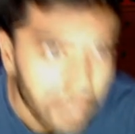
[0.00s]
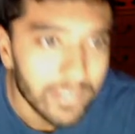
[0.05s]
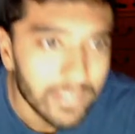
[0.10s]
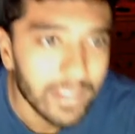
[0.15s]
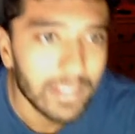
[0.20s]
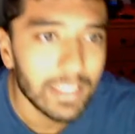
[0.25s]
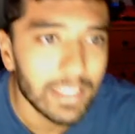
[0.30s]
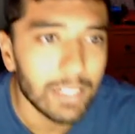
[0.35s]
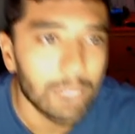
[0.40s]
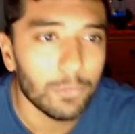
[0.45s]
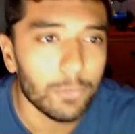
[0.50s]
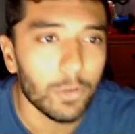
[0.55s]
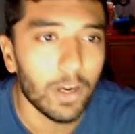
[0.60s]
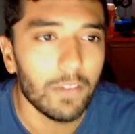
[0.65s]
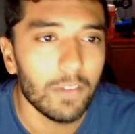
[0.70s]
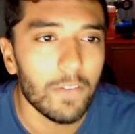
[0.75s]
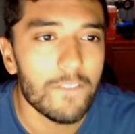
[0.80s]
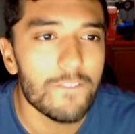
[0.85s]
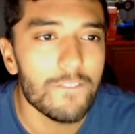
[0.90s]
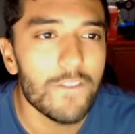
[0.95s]
says delete
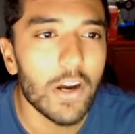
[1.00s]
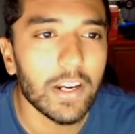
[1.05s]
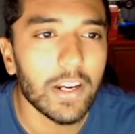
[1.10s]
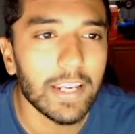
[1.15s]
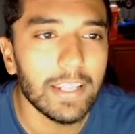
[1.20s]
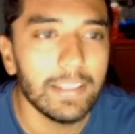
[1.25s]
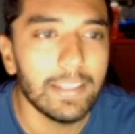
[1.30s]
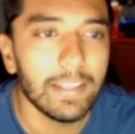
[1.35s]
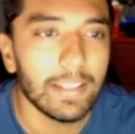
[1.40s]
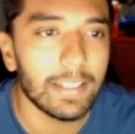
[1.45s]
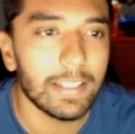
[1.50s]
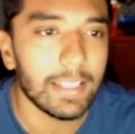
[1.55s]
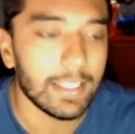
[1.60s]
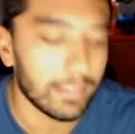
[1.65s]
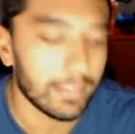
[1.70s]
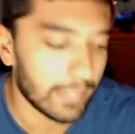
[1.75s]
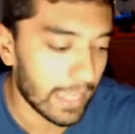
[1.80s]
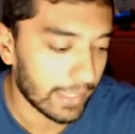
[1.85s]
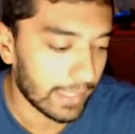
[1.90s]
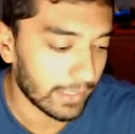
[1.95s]
forever. Fucking
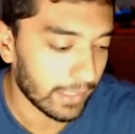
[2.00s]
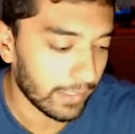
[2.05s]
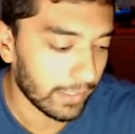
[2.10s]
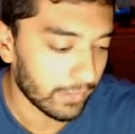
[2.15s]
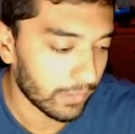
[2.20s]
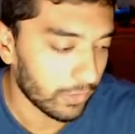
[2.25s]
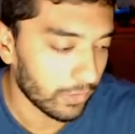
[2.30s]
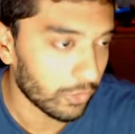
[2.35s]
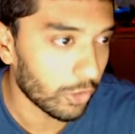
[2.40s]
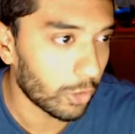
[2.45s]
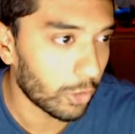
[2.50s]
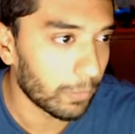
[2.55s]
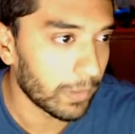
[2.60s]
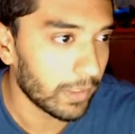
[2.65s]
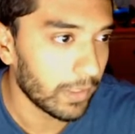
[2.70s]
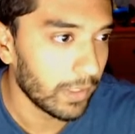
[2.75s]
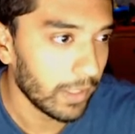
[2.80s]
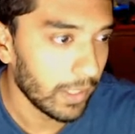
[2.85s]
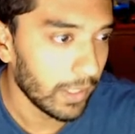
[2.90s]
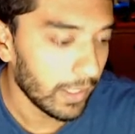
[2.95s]
delete that, ladies and
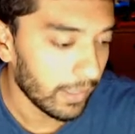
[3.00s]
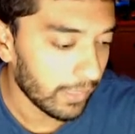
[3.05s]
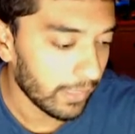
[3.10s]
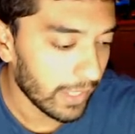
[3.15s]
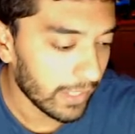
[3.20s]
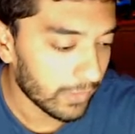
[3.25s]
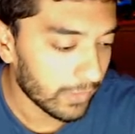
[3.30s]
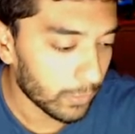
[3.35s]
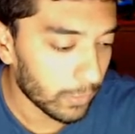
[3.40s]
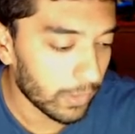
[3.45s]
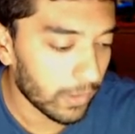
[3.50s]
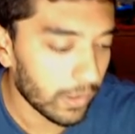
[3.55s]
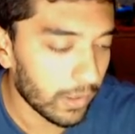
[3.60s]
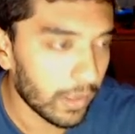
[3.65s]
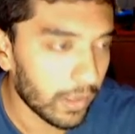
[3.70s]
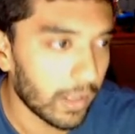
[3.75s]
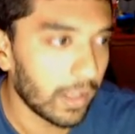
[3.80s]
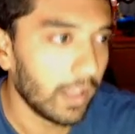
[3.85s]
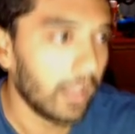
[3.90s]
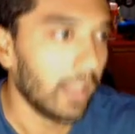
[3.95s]
gentlemen. That's
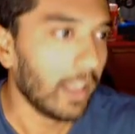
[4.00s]
where